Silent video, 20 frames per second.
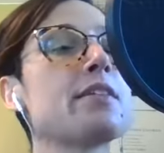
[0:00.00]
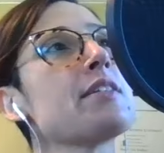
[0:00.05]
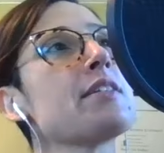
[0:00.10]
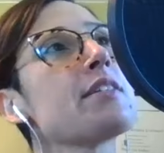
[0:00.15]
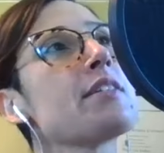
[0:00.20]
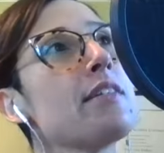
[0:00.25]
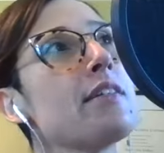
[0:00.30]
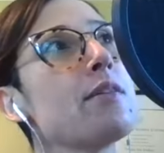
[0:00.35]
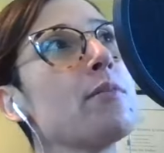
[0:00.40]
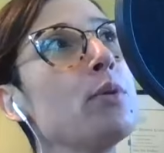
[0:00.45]

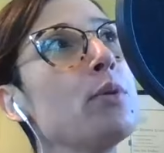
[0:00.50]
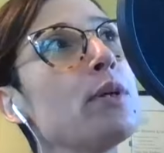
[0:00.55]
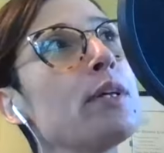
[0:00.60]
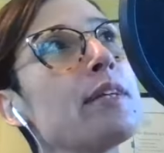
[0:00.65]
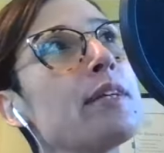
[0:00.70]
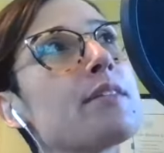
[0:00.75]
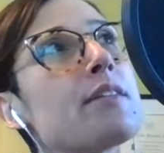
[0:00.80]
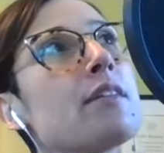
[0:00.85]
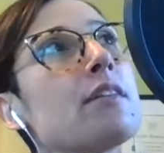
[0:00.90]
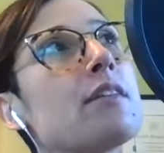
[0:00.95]
And the book
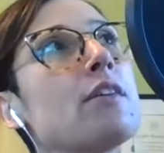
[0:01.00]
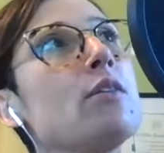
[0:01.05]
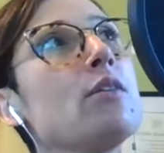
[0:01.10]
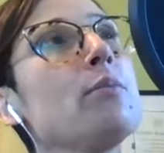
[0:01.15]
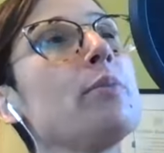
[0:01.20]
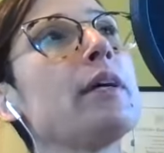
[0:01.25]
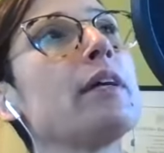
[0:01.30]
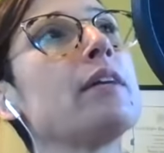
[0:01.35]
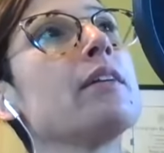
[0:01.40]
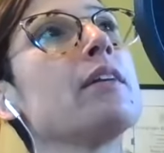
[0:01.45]
is a little
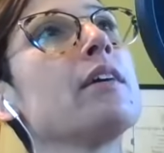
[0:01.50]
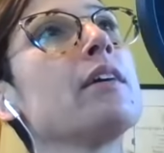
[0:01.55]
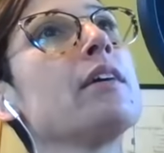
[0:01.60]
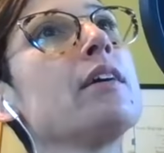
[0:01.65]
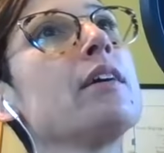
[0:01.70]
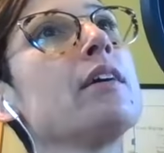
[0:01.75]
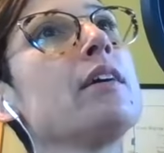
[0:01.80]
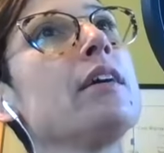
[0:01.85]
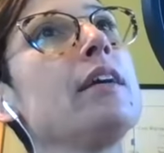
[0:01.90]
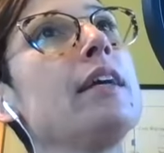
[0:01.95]
bit,
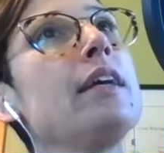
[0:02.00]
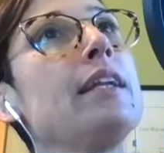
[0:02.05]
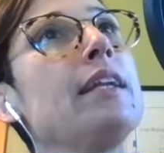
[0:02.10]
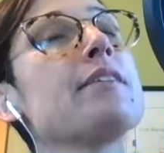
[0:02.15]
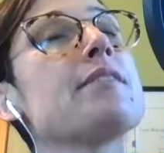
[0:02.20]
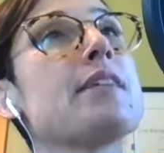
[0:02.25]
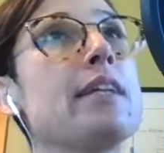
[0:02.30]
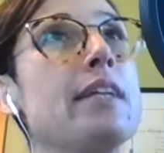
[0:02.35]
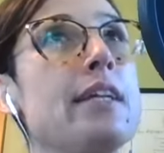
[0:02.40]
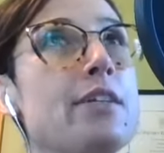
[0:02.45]
it
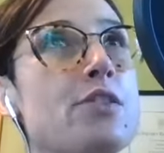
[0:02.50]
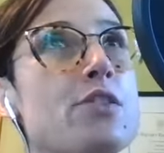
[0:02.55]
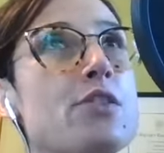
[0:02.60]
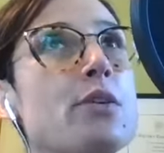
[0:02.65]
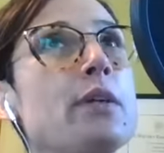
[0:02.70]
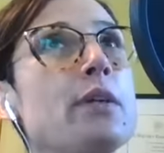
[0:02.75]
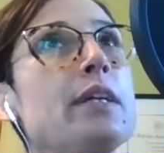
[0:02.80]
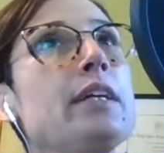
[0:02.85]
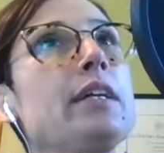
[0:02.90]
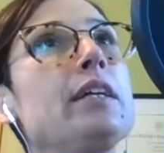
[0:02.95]
is a
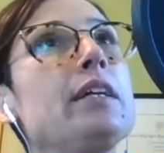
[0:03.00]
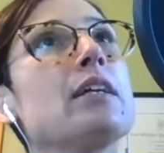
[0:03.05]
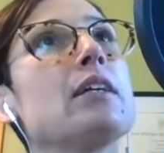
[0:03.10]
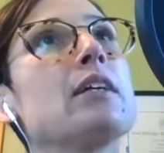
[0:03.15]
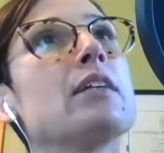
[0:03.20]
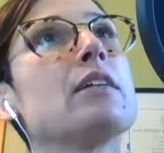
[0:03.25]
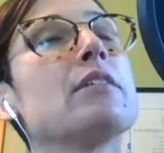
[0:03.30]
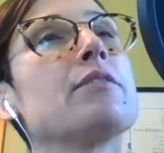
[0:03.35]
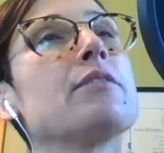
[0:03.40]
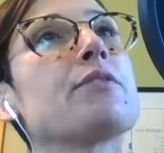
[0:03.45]
history
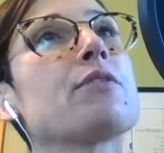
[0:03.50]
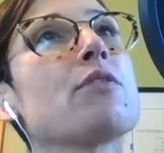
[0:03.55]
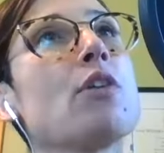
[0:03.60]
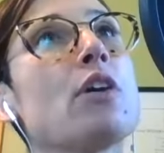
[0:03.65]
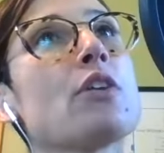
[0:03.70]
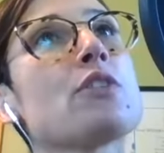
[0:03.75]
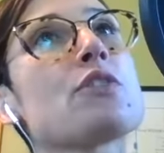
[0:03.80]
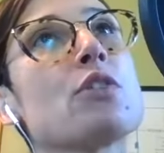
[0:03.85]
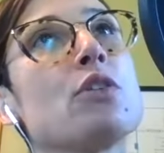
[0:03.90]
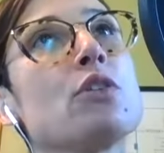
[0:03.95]
of
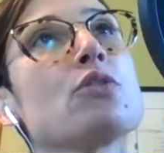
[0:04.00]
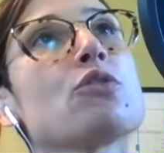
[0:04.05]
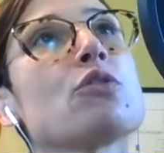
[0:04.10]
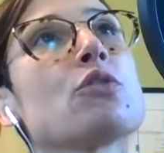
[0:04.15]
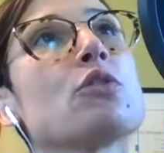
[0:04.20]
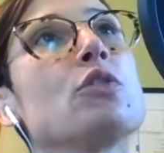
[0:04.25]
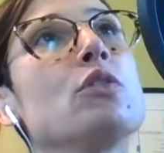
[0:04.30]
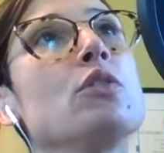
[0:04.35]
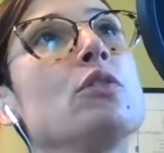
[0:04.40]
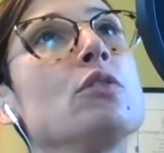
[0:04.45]
cross
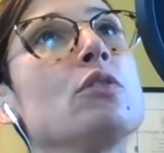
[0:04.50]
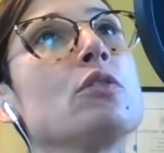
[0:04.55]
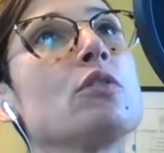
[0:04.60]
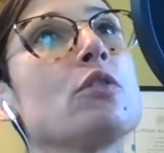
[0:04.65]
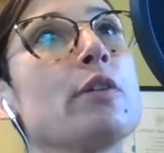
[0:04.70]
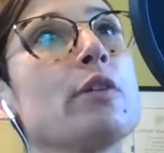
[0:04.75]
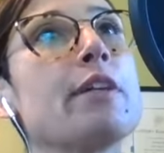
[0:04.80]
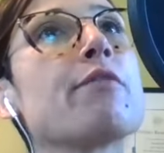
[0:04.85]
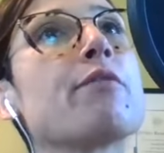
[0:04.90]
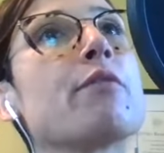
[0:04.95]
cultural
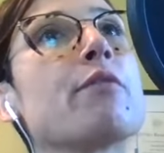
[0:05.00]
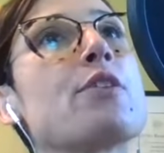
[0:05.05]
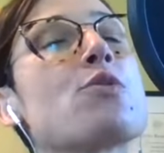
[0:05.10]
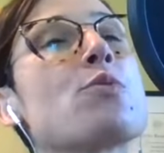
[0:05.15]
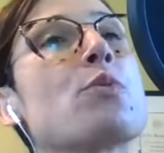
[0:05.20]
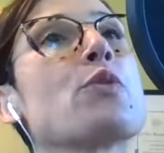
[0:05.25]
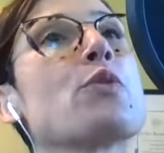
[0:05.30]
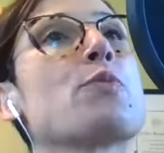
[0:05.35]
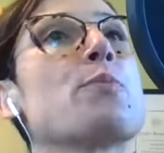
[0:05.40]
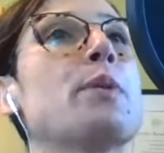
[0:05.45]
grief
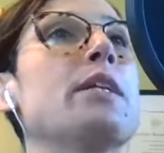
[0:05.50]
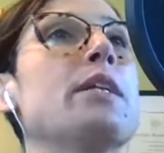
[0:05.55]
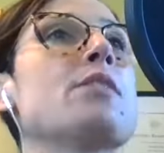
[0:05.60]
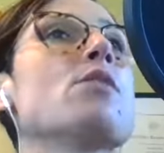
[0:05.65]
rituals, but it's